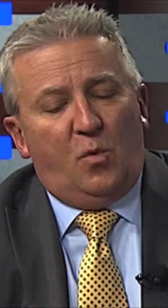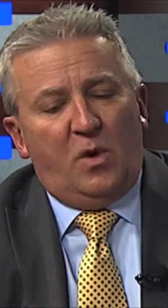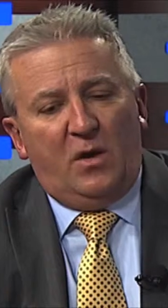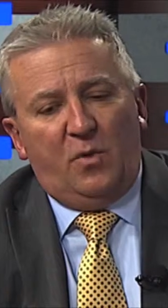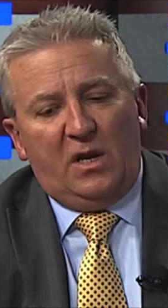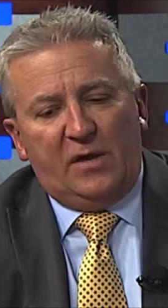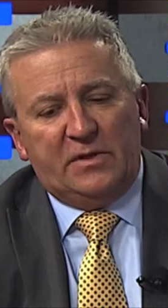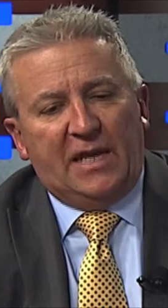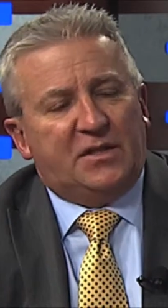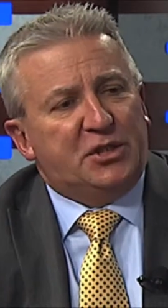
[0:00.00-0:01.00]
Well, what I
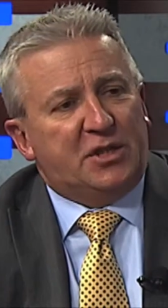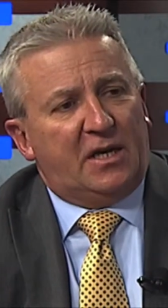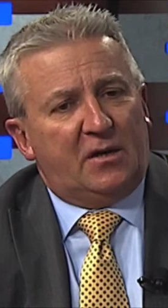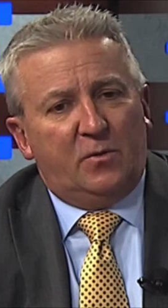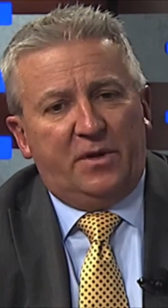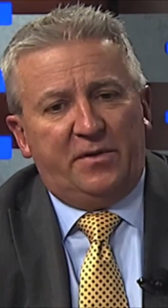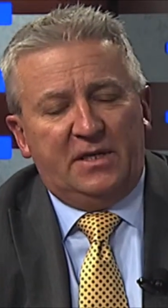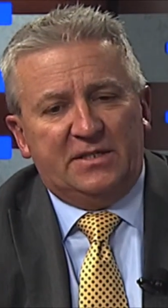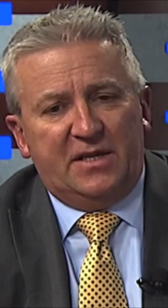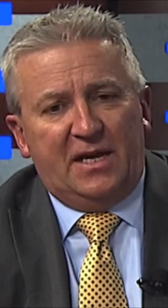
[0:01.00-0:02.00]
would like to share with
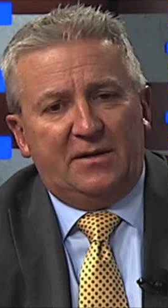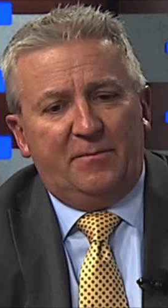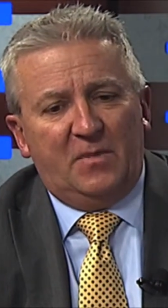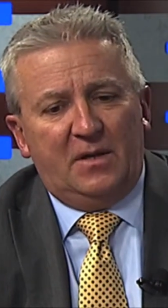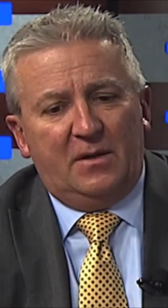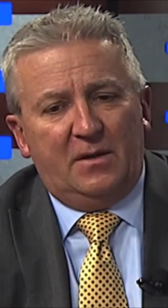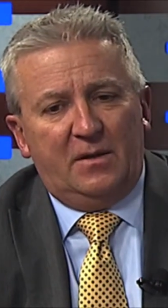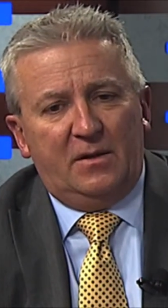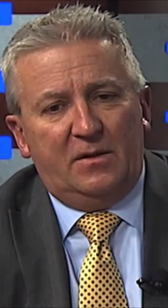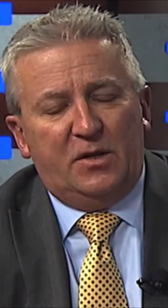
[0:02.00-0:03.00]
is that
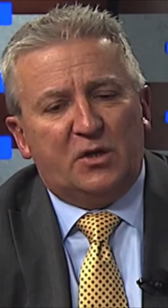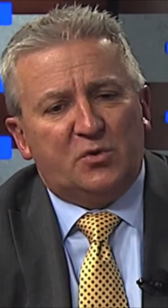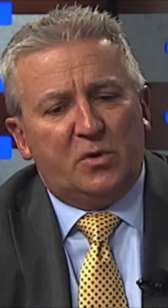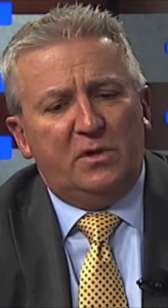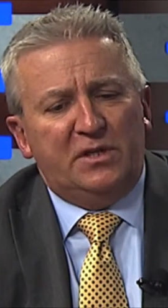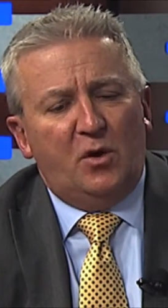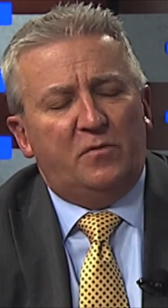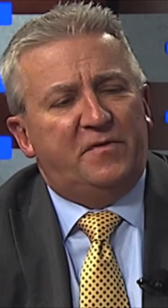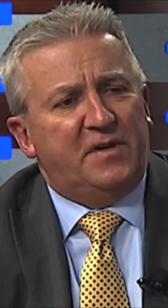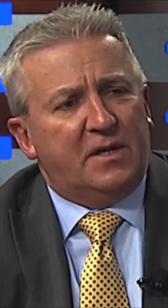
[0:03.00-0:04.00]
there's really no
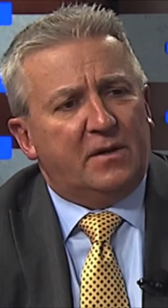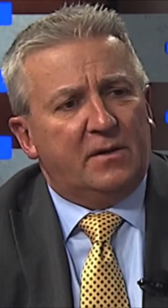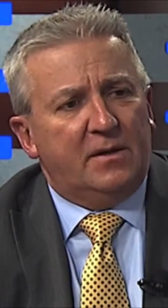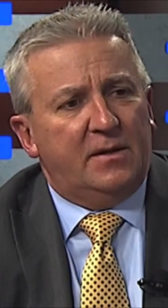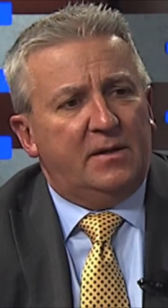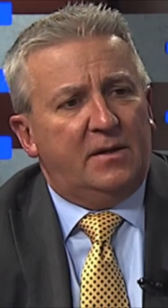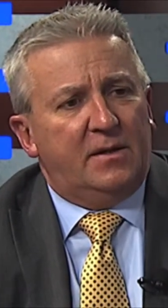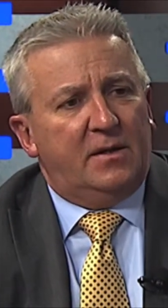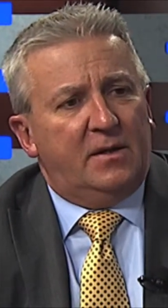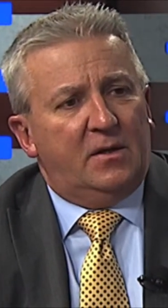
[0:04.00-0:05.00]
fear
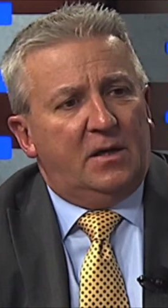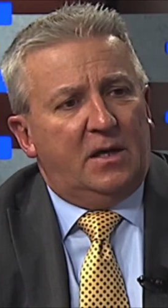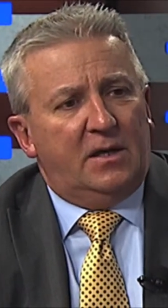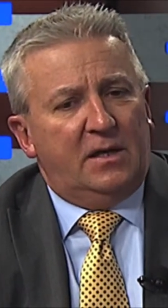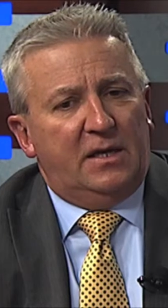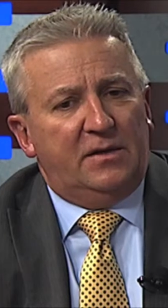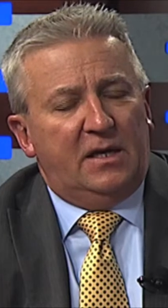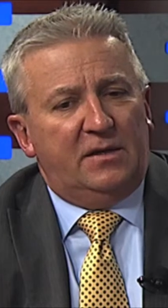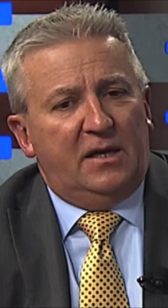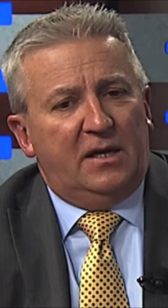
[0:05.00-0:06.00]

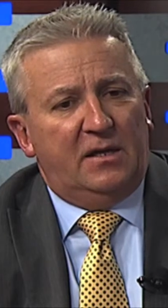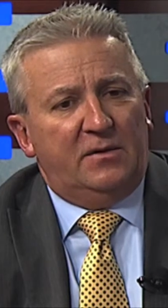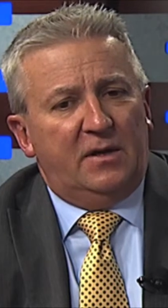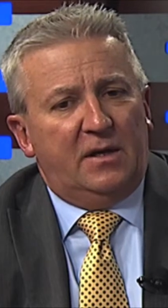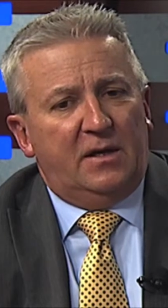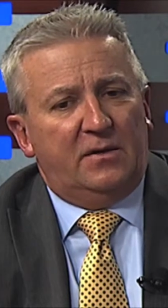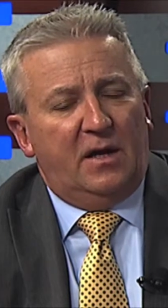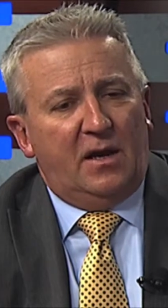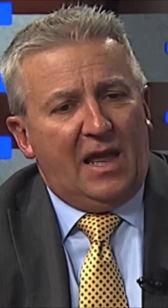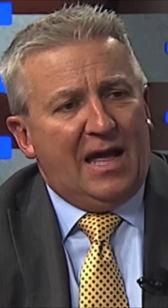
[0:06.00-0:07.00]
in
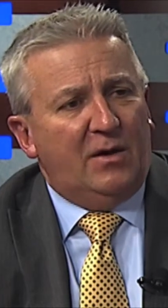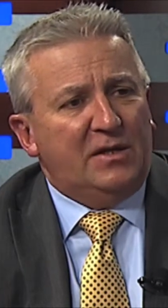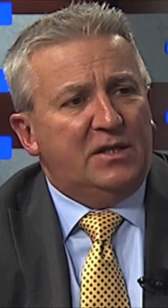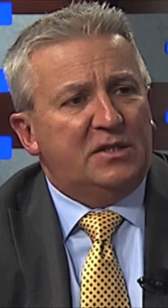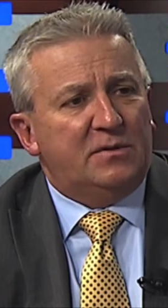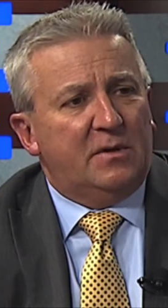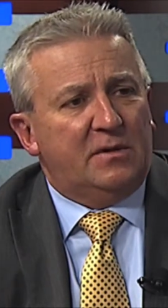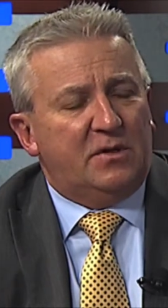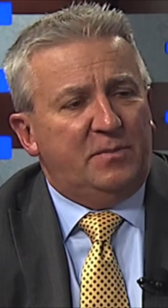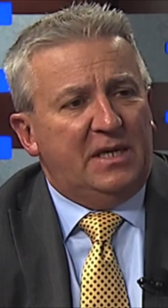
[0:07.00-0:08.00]
allowing this
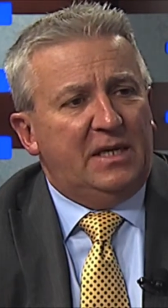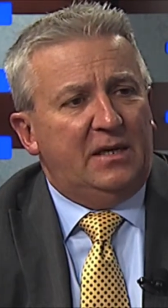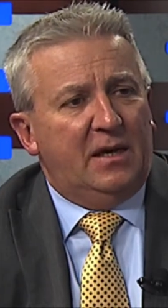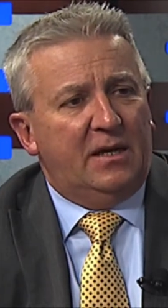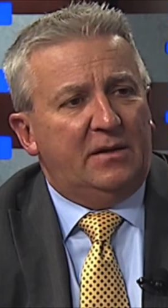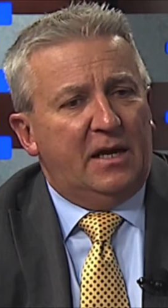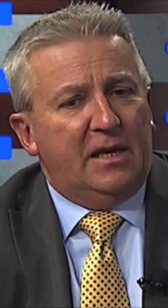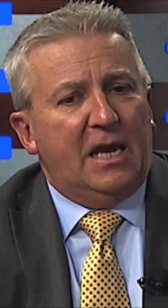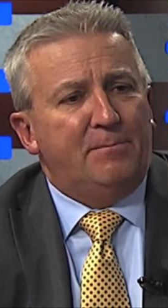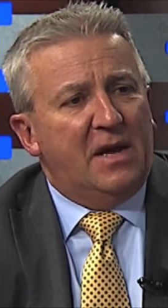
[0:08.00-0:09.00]
to be
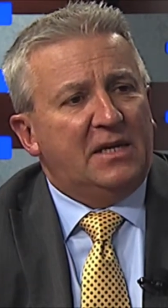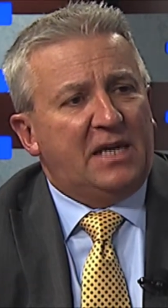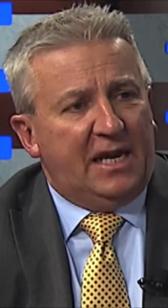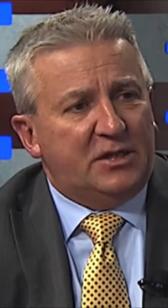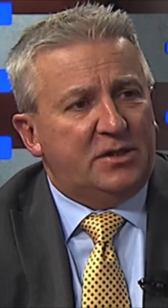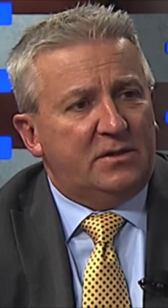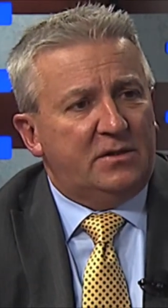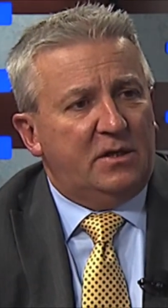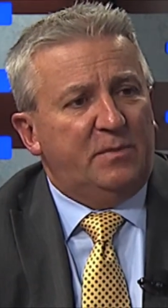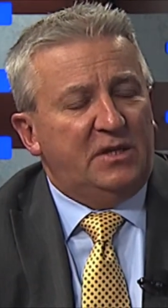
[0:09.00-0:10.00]
a medication
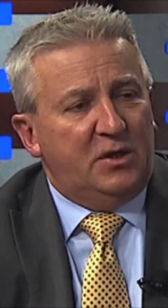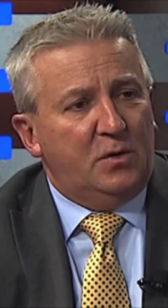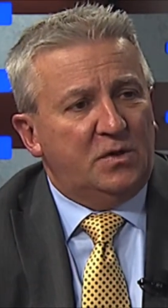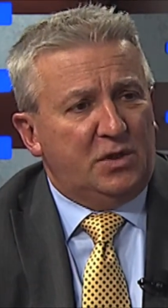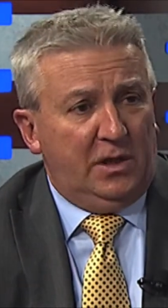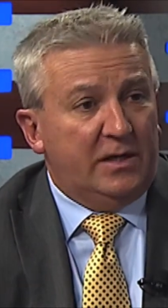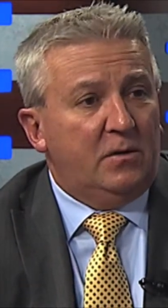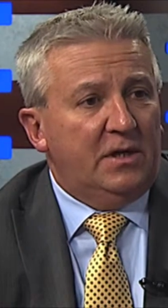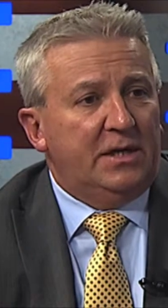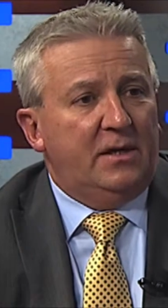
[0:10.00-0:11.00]
to be used
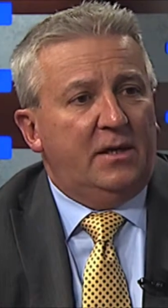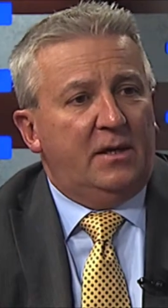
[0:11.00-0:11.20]
legally,